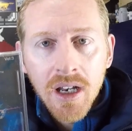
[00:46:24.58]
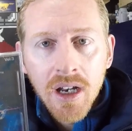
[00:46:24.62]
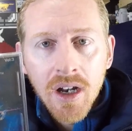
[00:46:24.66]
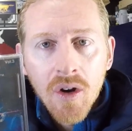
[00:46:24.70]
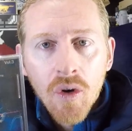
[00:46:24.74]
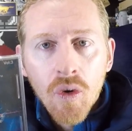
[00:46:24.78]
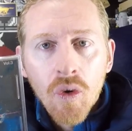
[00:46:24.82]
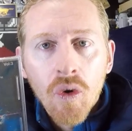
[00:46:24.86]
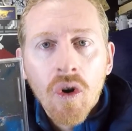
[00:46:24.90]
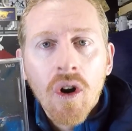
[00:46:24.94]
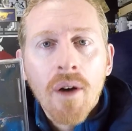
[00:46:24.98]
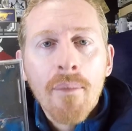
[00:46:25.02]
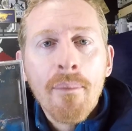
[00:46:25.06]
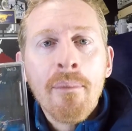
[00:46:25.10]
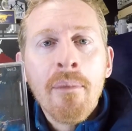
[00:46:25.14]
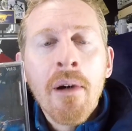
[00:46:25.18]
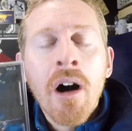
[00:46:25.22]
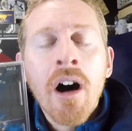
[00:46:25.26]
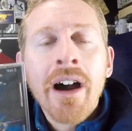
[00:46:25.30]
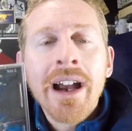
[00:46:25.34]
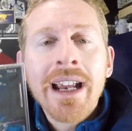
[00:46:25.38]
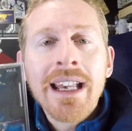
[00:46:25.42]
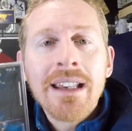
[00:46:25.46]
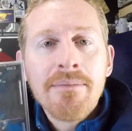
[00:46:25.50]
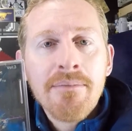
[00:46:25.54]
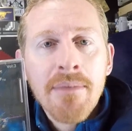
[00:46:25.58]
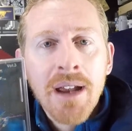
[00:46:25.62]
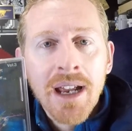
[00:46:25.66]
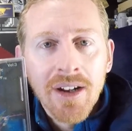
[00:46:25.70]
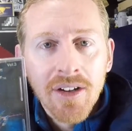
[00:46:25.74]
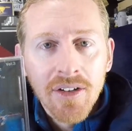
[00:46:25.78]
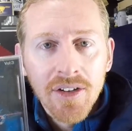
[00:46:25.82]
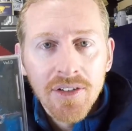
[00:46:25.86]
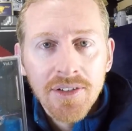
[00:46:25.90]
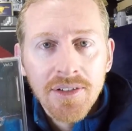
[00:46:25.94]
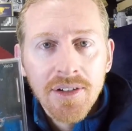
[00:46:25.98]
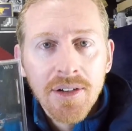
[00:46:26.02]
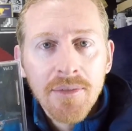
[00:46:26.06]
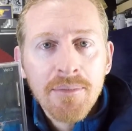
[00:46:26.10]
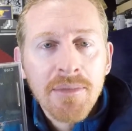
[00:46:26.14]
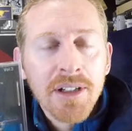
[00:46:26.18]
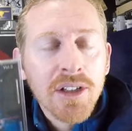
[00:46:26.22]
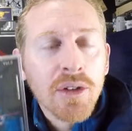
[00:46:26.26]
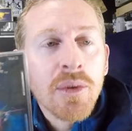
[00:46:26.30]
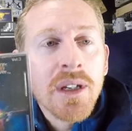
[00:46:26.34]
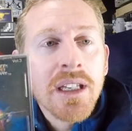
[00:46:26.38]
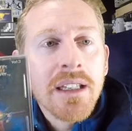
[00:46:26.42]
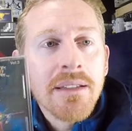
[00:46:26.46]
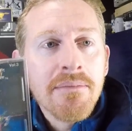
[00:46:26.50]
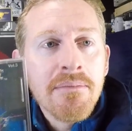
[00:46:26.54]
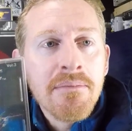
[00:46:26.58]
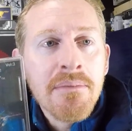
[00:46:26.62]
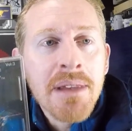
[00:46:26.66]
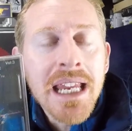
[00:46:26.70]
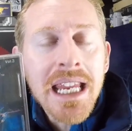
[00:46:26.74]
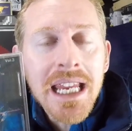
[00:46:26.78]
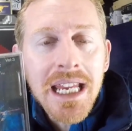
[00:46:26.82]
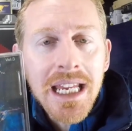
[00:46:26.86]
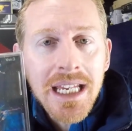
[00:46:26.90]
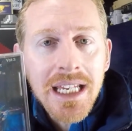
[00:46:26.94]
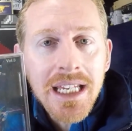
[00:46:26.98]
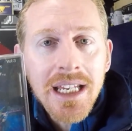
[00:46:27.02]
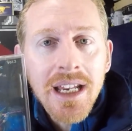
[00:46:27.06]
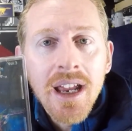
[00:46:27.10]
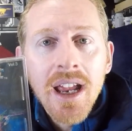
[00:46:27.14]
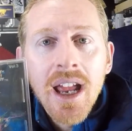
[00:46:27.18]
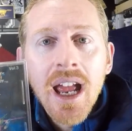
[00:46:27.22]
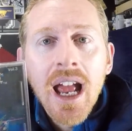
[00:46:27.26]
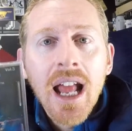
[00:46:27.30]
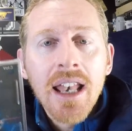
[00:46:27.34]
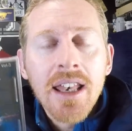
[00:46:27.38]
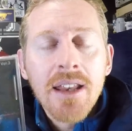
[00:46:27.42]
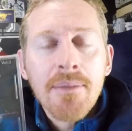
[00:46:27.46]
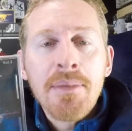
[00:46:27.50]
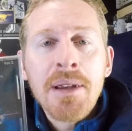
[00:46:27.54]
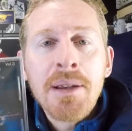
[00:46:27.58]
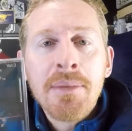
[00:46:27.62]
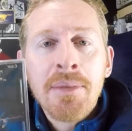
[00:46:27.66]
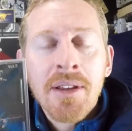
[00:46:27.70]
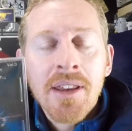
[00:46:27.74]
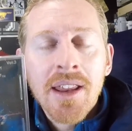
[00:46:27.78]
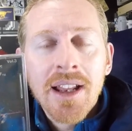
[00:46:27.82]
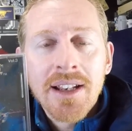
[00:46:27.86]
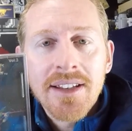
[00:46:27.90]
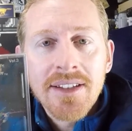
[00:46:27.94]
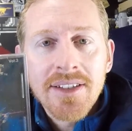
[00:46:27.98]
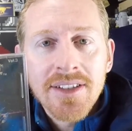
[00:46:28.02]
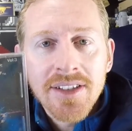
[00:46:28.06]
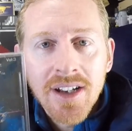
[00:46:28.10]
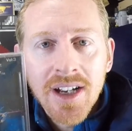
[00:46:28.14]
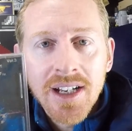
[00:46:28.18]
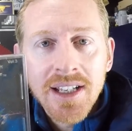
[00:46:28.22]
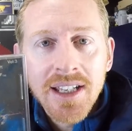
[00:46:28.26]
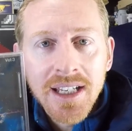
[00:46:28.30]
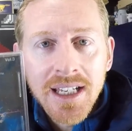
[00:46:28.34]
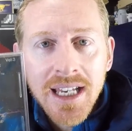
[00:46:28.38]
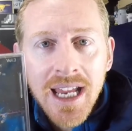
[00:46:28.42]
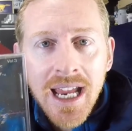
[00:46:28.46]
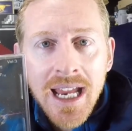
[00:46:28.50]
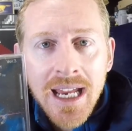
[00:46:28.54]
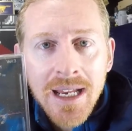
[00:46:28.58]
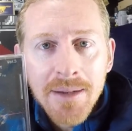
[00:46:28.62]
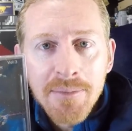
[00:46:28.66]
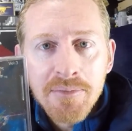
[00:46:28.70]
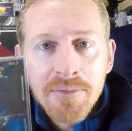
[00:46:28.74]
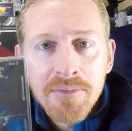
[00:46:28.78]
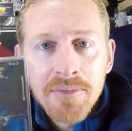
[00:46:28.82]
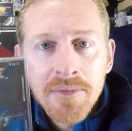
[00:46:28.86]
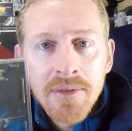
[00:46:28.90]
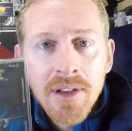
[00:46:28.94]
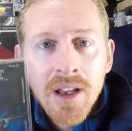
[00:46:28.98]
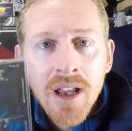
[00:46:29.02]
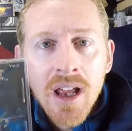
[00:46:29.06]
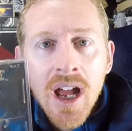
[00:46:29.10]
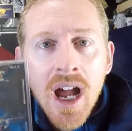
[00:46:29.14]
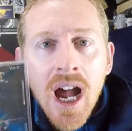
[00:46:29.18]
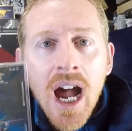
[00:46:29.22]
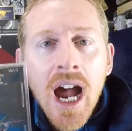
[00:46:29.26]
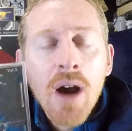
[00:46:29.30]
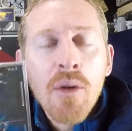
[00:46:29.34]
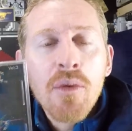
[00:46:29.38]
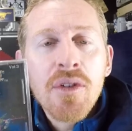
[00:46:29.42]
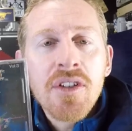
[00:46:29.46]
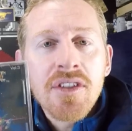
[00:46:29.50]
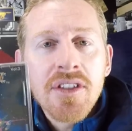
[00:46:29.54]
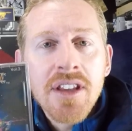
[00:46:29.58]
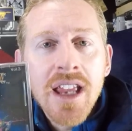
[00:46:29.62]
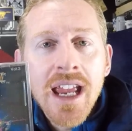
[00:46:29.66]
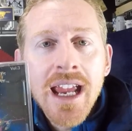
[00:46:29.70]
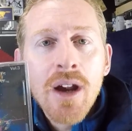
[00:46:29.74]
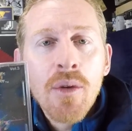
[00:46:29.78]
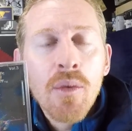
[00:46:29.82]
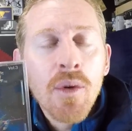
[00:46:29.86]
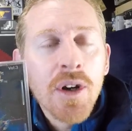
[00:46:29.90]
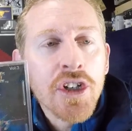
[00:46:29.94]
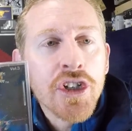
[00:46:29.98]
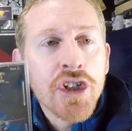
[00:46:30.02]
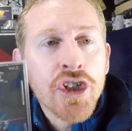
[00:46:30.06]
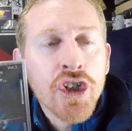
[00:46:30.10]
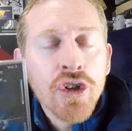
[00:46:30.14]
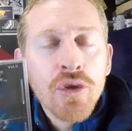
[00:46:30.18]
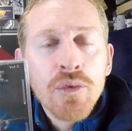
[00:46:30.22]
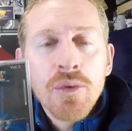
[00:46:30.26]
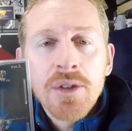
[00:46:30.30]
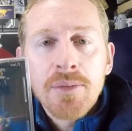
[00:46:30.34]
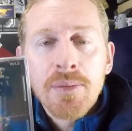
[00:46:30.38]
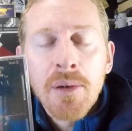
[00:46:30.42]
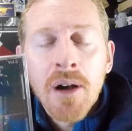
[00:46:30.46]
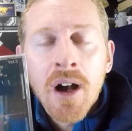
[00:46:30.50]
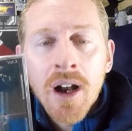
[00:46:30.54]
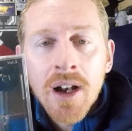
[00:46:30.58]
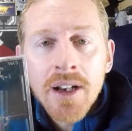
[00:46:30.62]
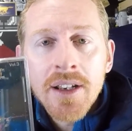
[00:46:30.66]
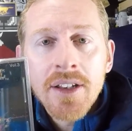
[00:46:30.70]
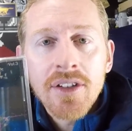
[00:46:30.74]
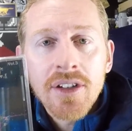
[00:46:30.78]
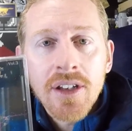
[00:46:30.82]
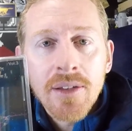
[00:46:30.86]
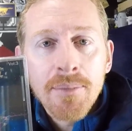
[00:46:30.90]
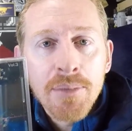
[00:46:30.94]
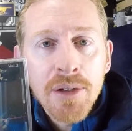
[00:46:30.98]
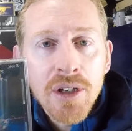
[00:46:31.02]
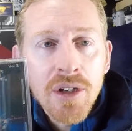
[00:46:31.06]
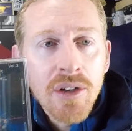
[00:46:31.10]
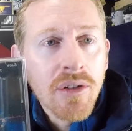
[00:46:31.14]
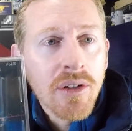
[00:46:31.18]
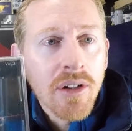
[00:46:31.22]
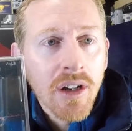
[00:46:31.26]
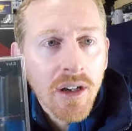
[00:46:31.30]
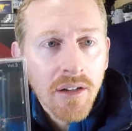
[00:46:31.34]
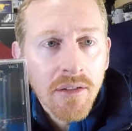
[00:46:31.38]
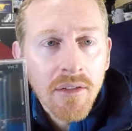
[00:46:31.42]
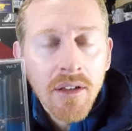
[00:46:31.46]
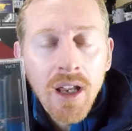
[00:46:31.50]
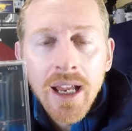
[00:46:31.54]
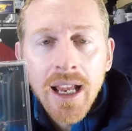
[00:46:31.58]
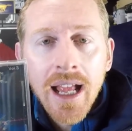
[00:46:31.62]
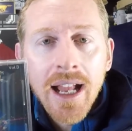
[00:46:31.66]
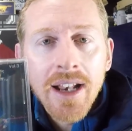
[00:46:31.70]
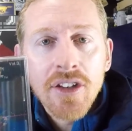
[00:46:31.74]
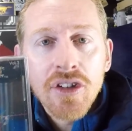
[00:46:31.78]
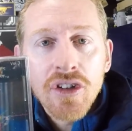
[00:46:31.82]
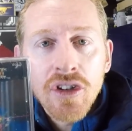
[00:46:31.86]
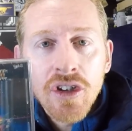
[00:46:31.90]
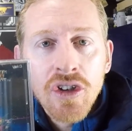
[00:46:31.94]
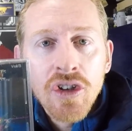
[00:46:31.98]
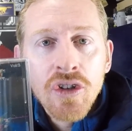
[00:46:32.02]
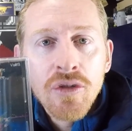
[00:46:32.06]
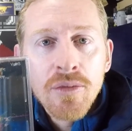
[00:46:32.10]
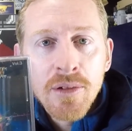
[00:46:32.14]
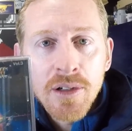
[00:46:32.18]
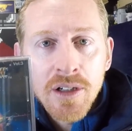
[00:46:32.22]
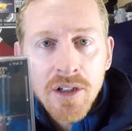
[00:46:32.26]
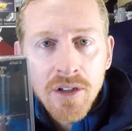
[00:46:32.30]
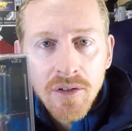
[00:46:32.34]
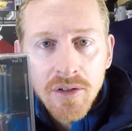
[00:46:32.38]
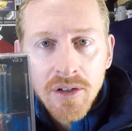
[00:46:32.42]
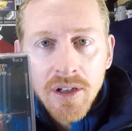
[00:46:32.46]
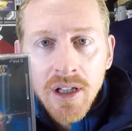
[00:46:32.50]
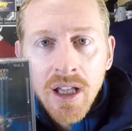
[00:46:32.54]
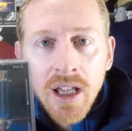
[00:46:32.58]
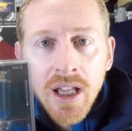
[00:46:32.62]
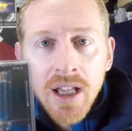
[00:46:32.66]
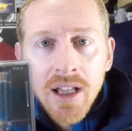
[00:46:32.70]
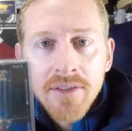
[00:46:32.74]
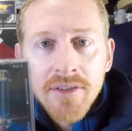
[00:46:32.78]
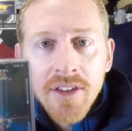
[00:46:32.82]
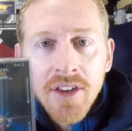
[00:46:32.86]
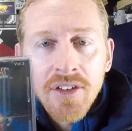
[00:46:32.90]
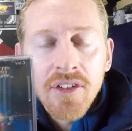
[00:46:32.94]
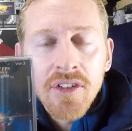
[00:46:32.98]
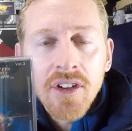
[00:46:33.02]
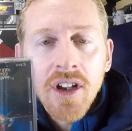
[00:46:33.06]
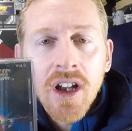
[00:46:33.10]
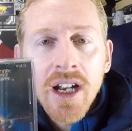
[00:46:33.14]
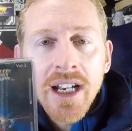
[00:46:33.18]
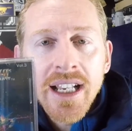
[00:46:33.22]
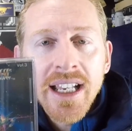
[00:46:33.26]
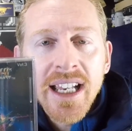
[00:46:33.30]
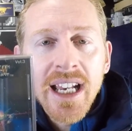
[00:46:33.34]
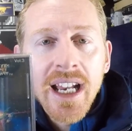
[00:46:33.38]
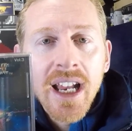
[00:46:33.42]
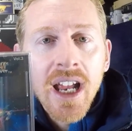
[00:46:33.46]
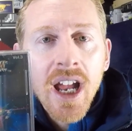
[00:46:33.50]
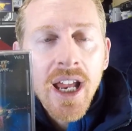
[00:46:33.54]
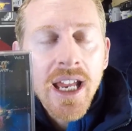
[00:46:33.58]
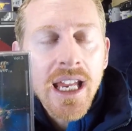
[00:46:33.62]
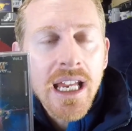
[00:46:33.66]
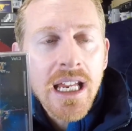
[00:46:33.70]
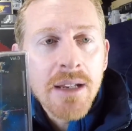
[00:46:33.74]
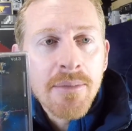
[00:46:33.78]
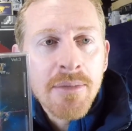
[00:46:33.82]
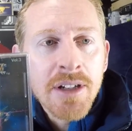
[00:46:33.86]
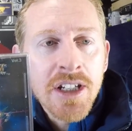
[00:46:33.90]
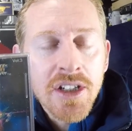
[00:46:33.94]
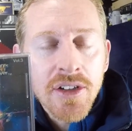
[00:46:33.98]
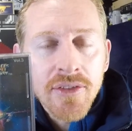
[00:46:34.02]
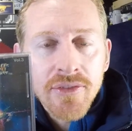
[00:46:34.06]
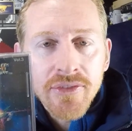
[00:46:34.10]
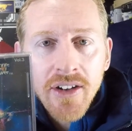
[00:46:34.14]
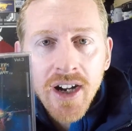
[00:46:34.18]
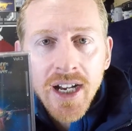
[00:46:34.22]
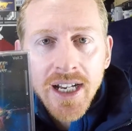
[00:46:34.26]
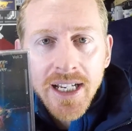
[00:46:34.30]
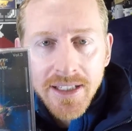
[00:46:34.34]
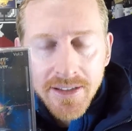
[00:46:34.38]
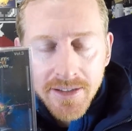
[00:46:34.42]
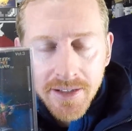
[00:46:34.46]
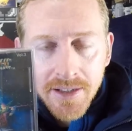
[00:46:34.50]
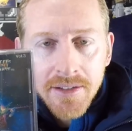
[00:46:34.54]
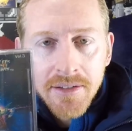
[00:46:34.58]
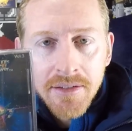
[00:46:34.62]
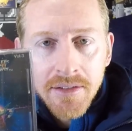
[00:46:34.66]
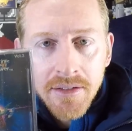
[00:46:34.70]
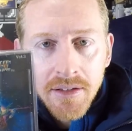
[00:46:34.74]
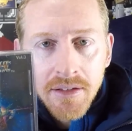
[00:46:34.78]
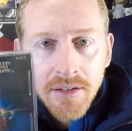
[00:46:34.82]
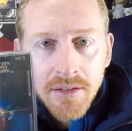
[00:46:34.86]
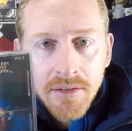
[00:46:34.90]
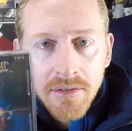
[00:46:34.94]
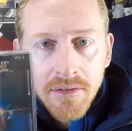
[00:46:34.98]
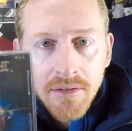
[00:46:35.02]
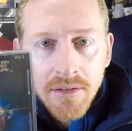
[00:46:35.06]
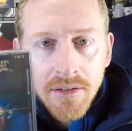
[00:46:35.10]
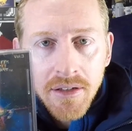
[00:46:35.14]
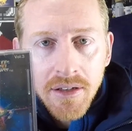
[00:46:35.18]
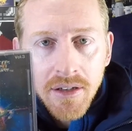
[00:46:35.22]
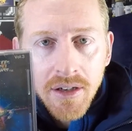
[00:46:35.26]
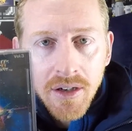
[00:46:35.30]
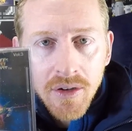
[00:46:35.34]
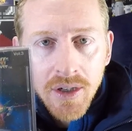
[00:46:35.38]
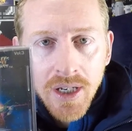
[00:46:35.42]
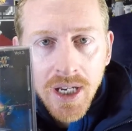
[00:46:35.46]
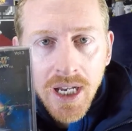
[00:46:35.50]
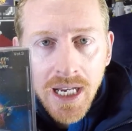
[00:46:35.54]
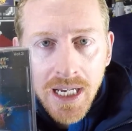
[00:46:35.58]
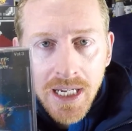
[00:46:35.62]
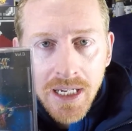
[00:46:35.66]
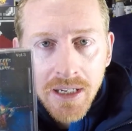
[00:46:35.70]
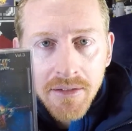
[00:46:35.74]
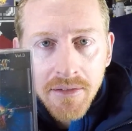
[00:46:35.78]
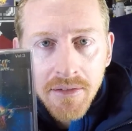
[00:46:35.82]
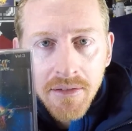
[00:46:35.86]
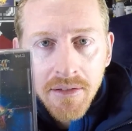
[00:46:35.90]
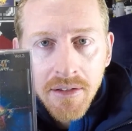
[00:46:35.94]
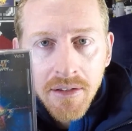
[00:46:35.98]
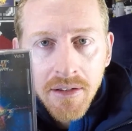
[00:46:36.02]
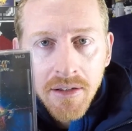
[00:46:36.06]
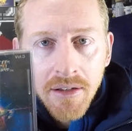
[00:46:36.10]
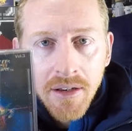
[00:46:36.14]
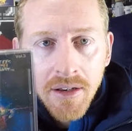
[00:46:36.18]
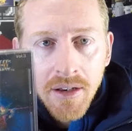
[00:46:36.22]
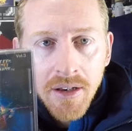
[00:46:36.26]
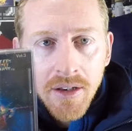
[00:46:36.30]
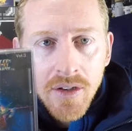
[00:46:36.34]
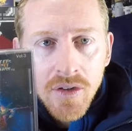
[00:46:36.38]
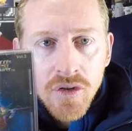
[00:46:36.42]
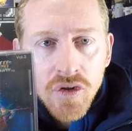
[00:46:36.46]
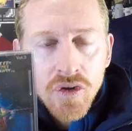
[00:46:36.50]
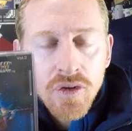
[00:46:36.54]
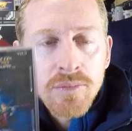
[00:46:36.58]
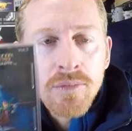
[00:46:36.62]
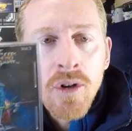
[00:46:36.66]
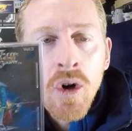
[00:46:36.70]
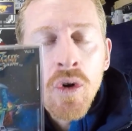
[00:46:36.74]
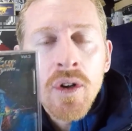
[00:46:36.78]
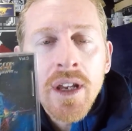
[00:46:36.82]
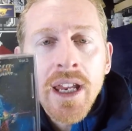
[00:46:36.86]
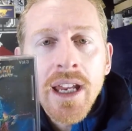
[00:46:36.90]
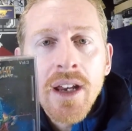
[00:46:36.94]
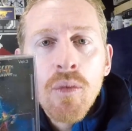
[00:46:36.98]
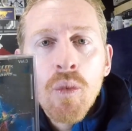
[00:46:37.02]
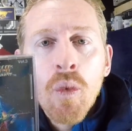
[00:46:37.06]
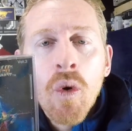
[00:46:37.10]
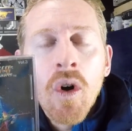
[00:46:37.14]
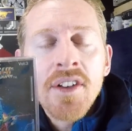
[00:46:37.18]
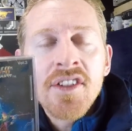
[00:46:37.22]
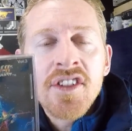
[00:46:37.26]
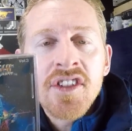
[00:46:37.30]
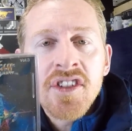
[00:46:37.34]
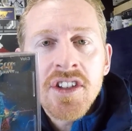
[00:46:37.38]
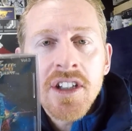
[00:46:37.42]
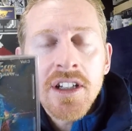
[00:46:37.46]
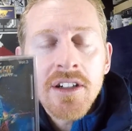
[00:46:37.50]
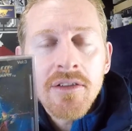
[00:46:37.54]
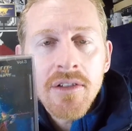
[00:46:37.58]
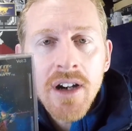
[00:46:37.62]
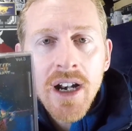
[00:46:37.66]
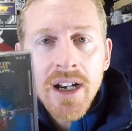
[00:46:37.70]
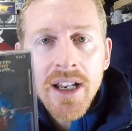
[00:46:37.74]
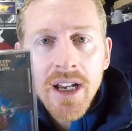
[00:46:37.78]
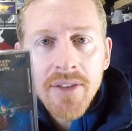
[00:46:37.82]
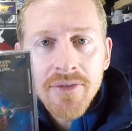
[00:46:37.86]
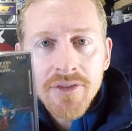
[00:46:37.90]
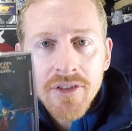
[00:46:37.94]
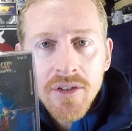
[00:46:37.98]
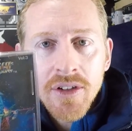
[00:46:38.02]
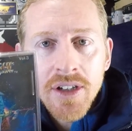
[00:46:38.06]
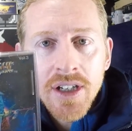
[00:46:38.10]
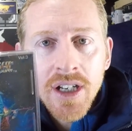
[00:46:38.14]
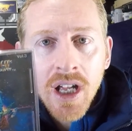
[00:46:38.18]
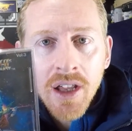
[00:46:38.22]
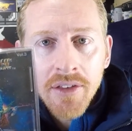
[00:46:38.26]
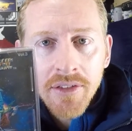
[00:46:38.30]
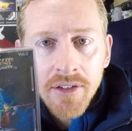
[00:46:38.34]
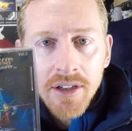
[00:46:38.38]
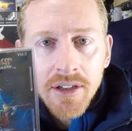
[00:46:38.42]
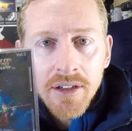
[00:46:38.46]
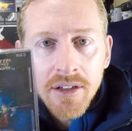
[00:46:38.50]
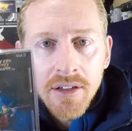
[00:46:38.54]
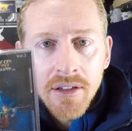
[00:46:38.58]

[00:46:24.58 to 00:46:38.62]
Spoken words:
or a mind meld between me and the people that designed the game. I was there when Chu was behind his computer at his cubicle designing Image Fight. Okay? Smoking one cigarette after another.